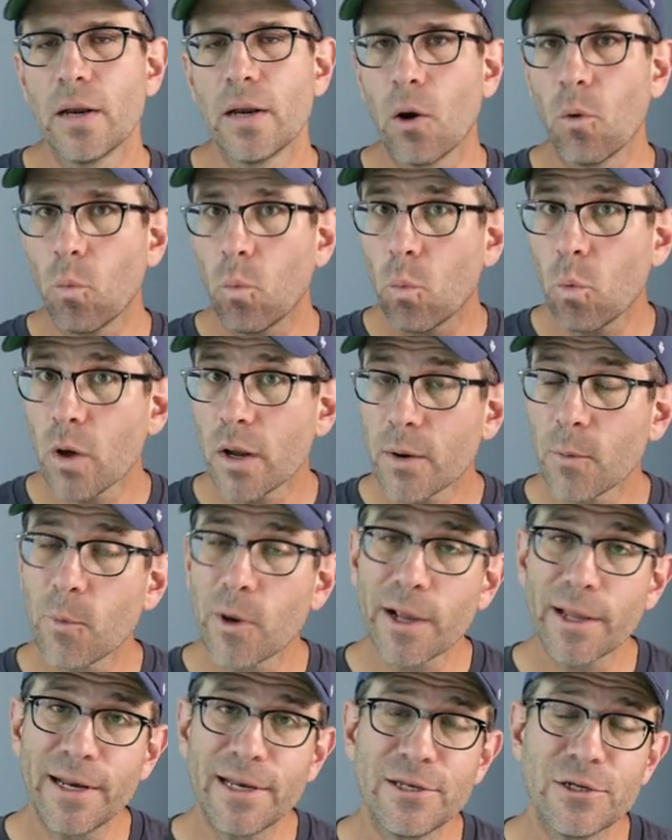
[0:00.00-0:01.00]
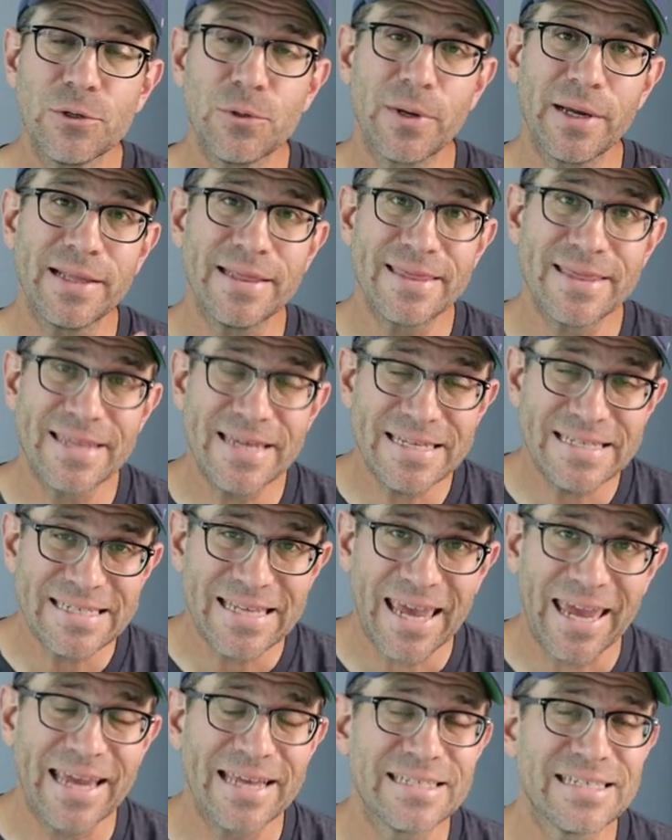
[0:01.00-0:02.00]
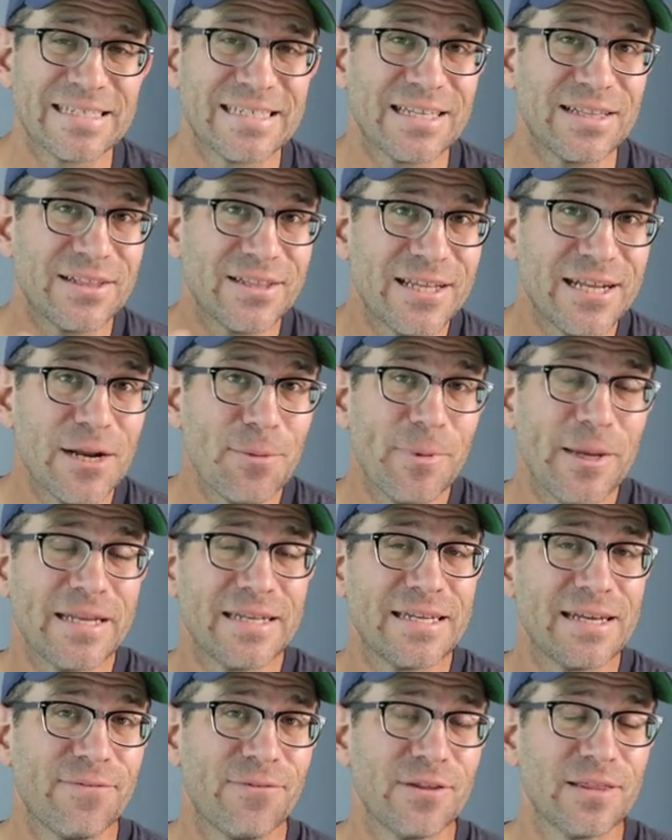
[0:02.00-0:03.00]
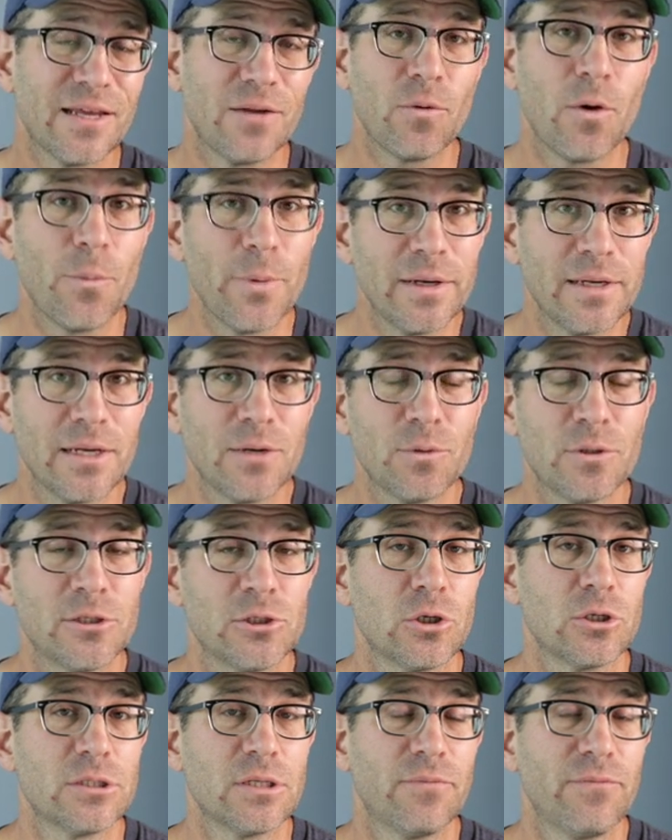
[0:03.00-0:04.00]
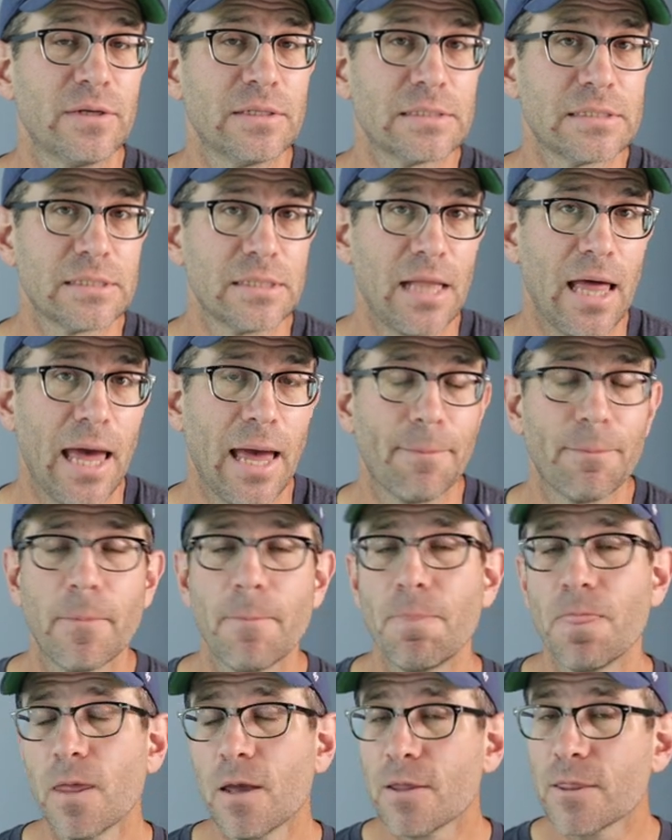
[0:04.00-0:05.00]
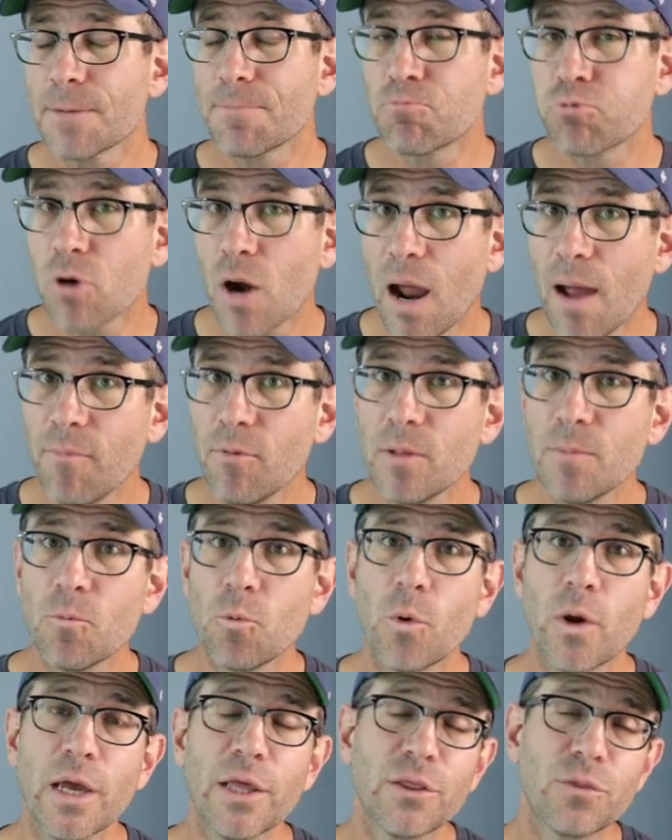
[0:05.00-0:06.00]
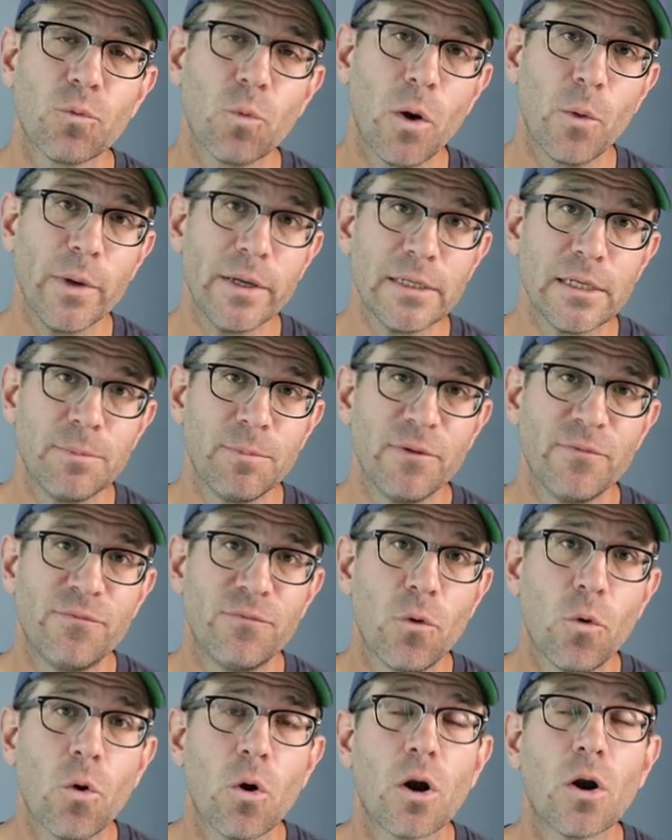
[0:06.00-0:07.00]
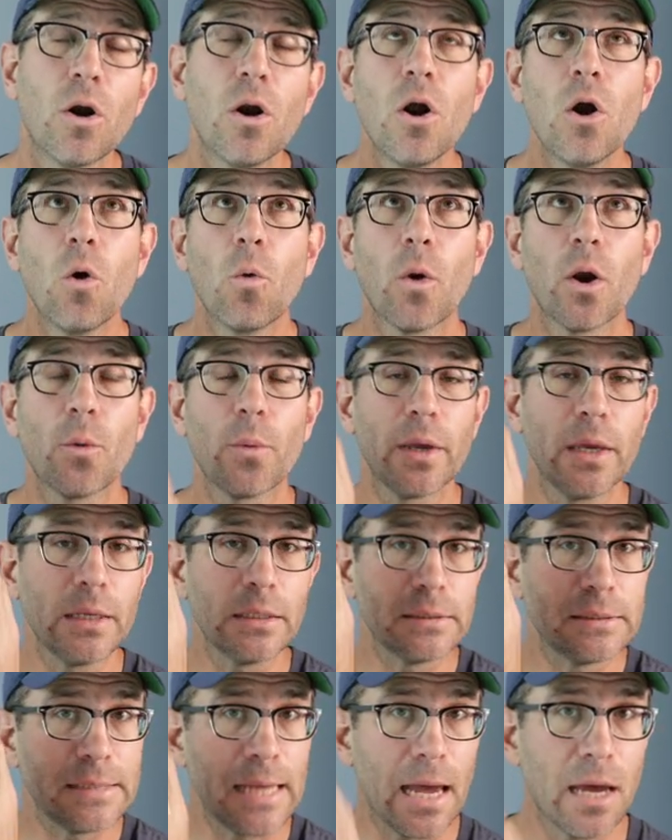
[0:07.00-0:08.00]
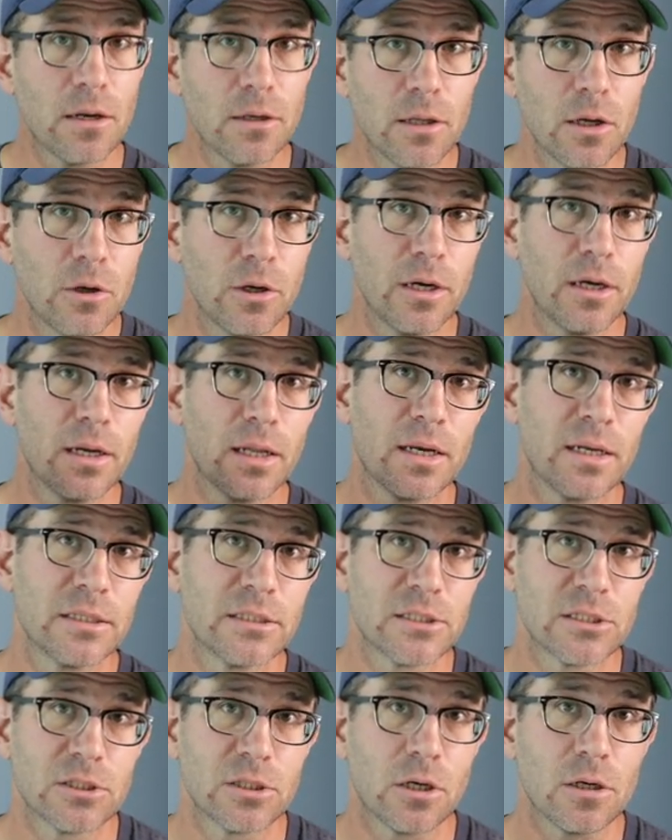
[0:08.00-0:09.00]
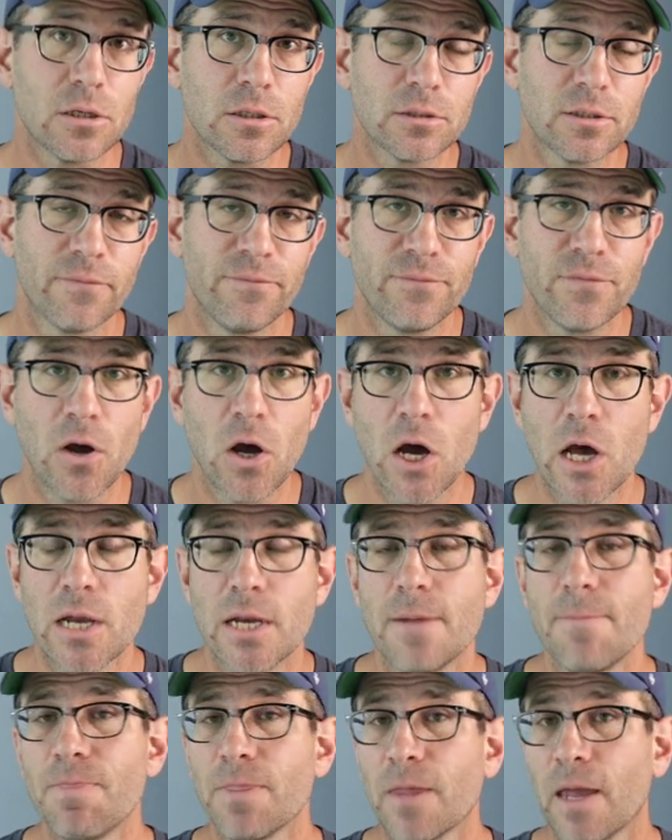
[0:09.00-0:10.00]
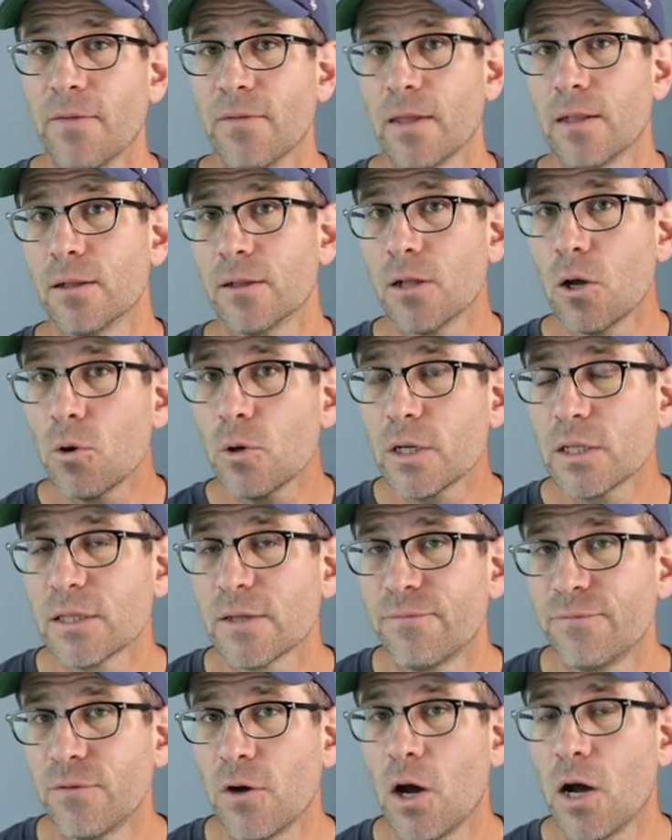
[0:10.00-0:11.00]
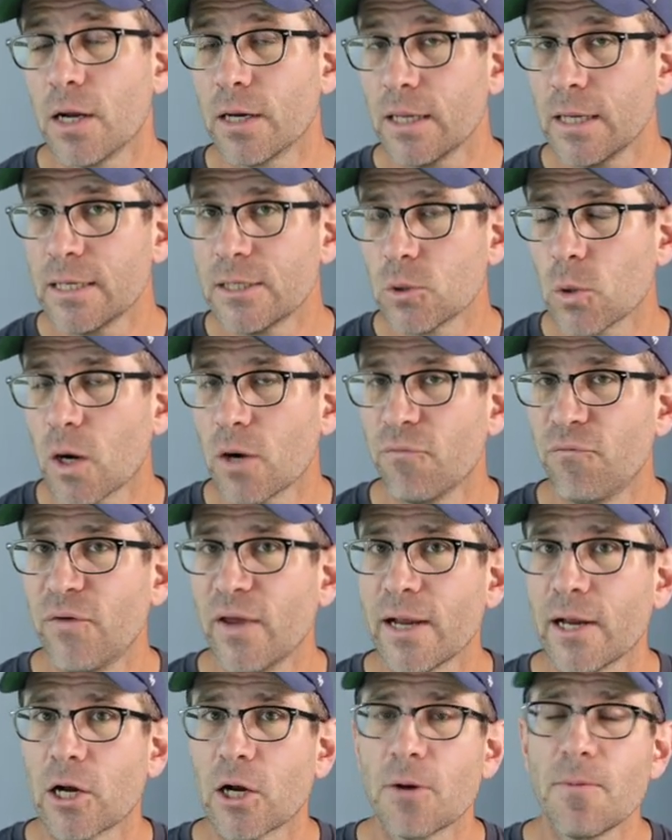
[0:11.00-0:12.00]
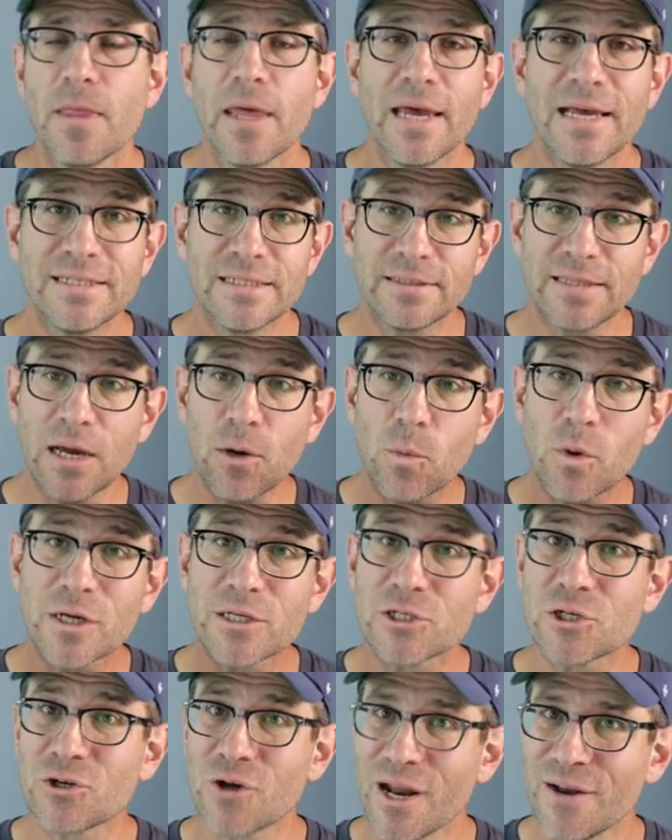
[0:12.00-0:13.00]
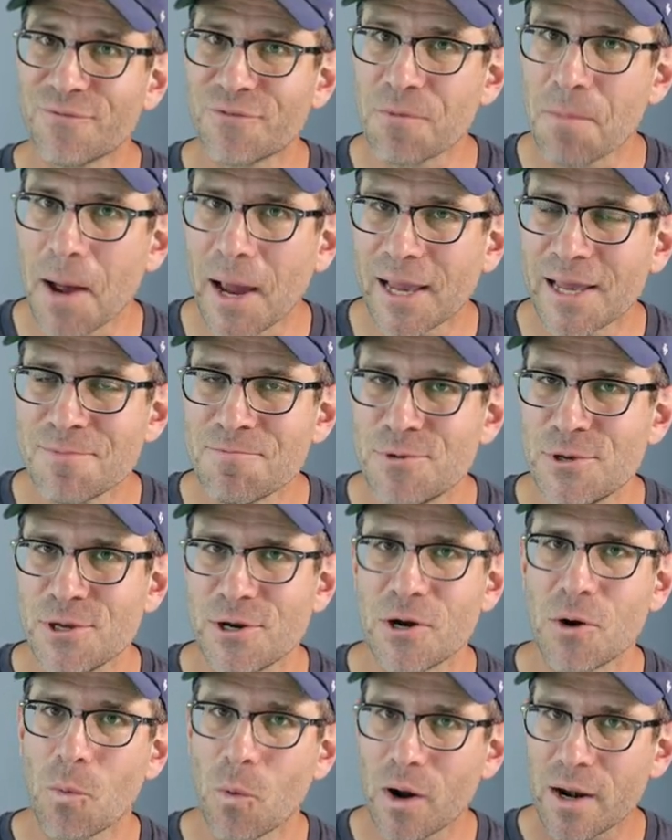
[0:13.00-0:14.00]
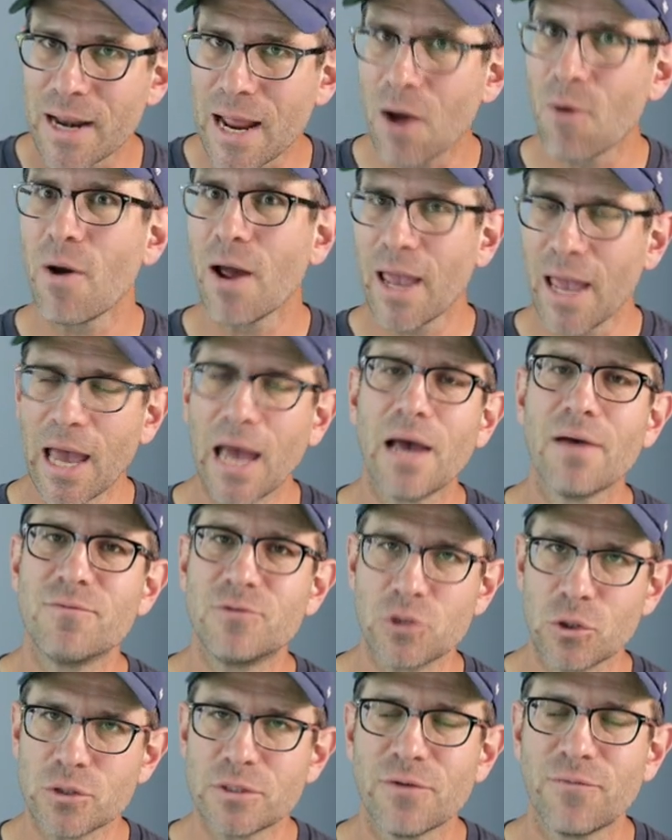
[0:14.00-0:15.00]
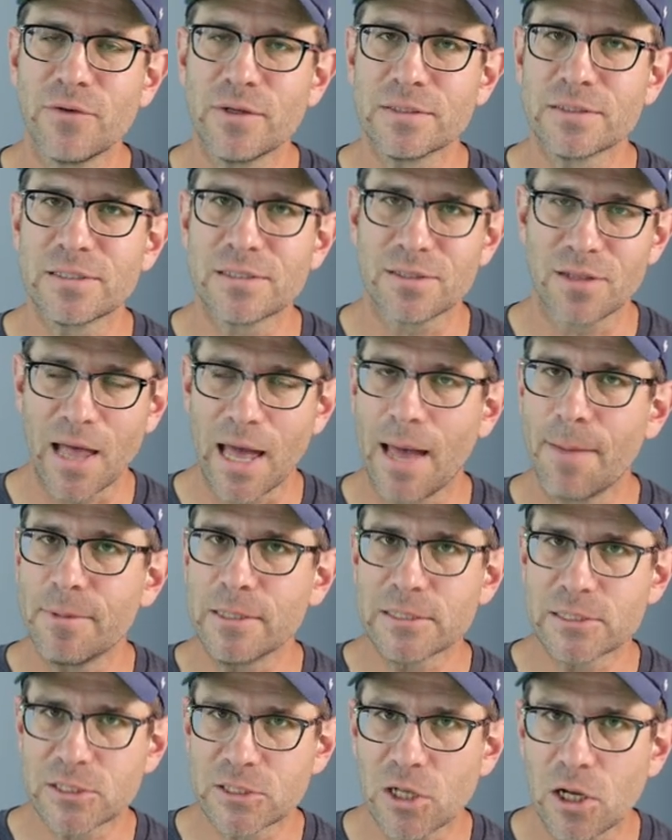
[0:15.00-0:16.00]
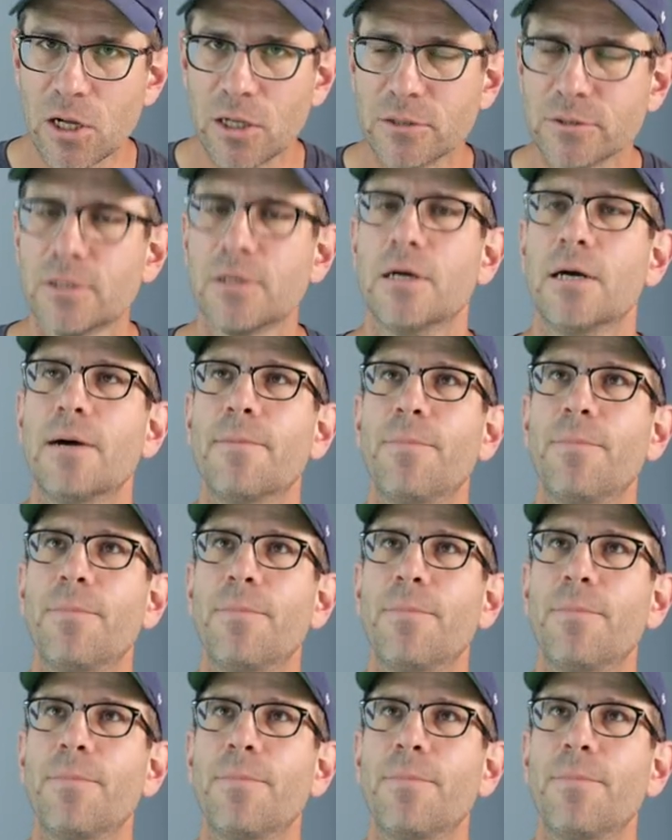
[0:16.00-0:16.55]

Now, what we're going to do in this case is a little bit different than what we did with Josefin slab. The problem with what we did before where we downloaded and installed the font and then loaded the font into our figure is that that works great for my computer where now I have Josefin's slab installed.